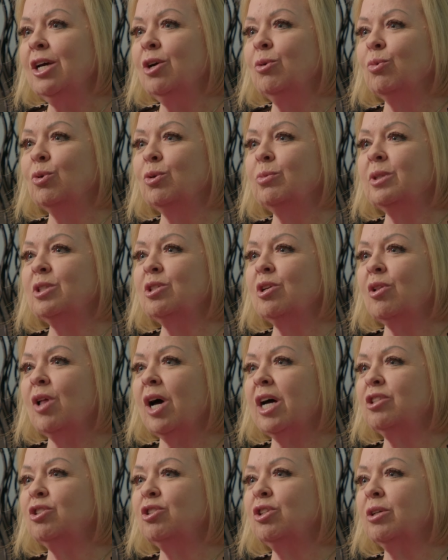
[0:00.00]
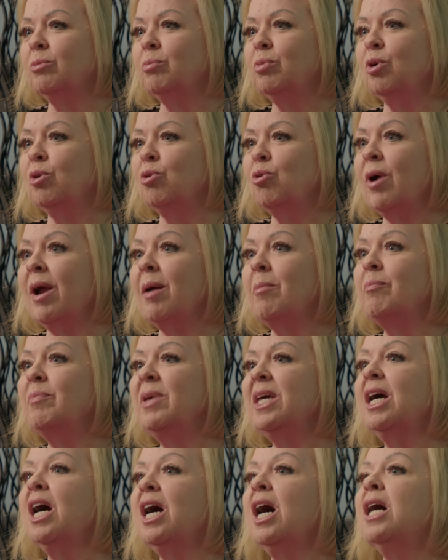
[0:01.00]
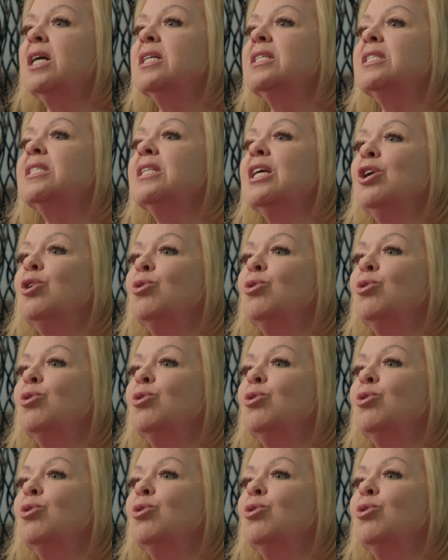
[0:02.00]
rheumatologic program, because